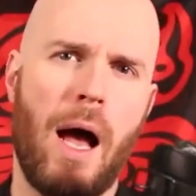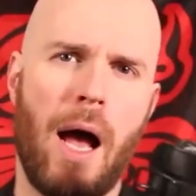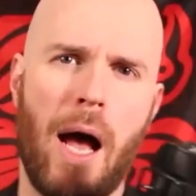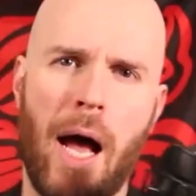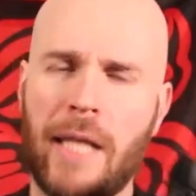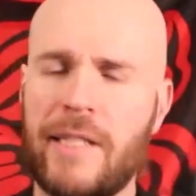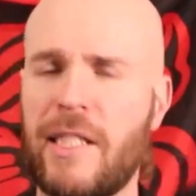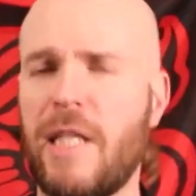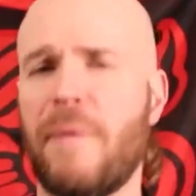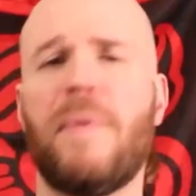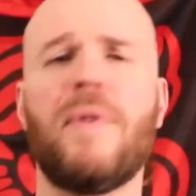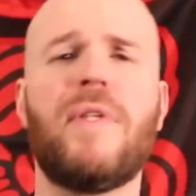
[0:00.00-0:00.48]

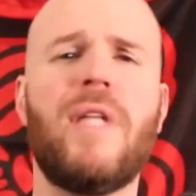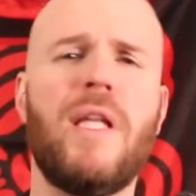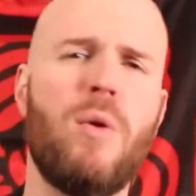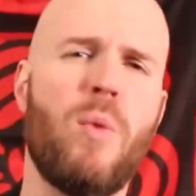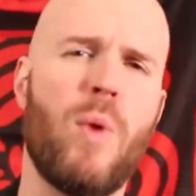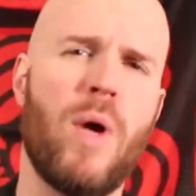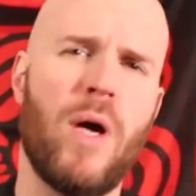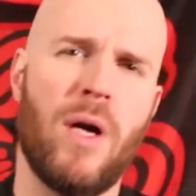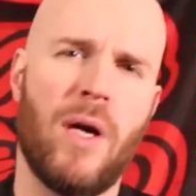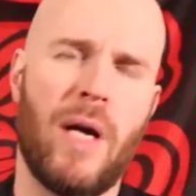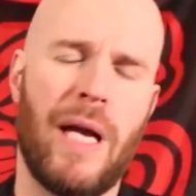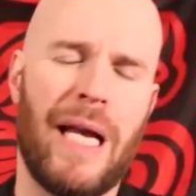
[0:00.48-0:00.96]
I typically
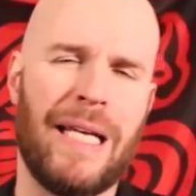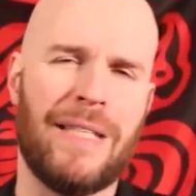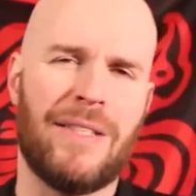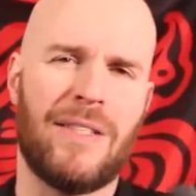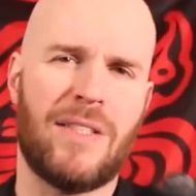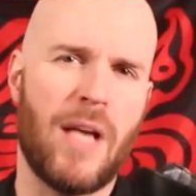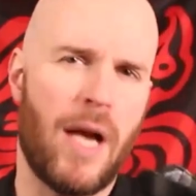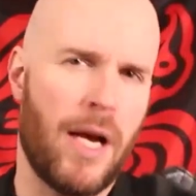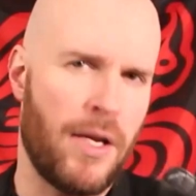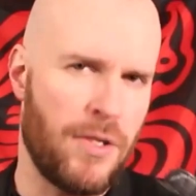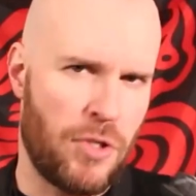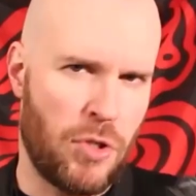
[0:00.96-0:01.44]
wear a
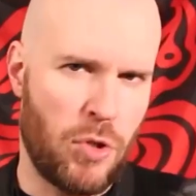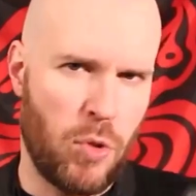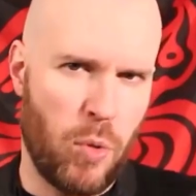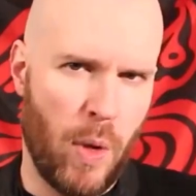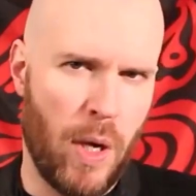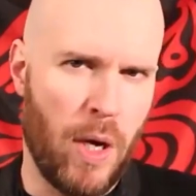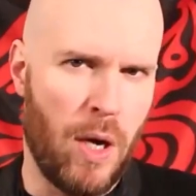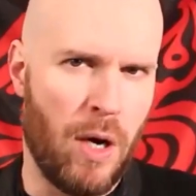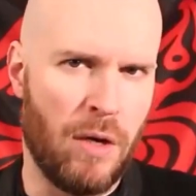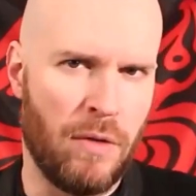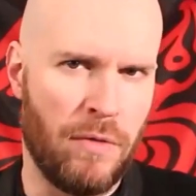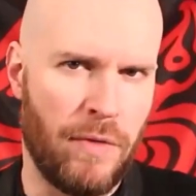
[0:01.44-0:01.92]
size
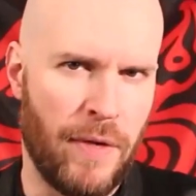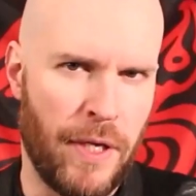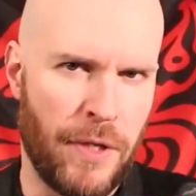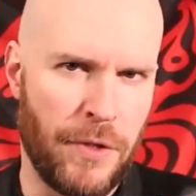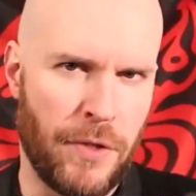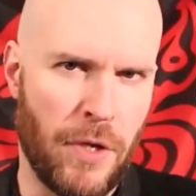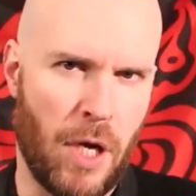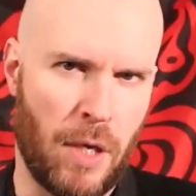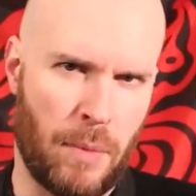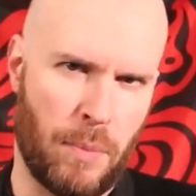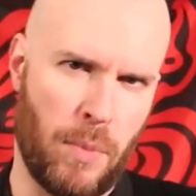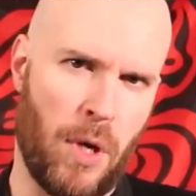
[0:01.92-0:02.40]
12 in
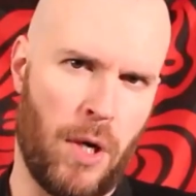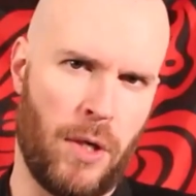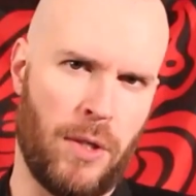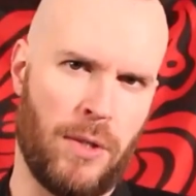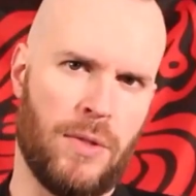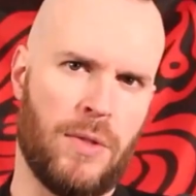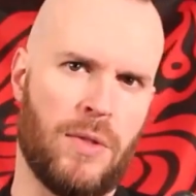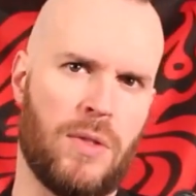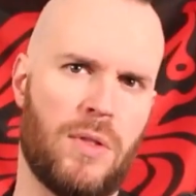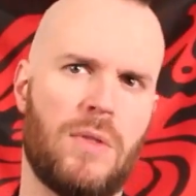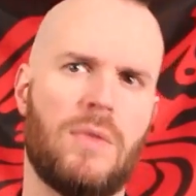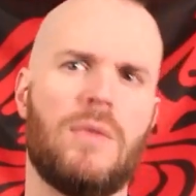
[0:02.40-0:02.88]
Doc
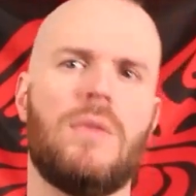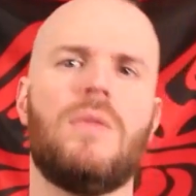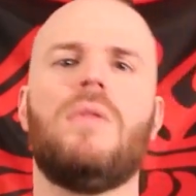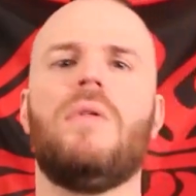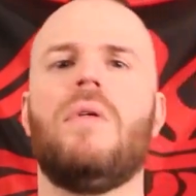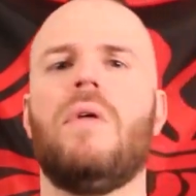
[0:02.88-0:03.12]
Martens.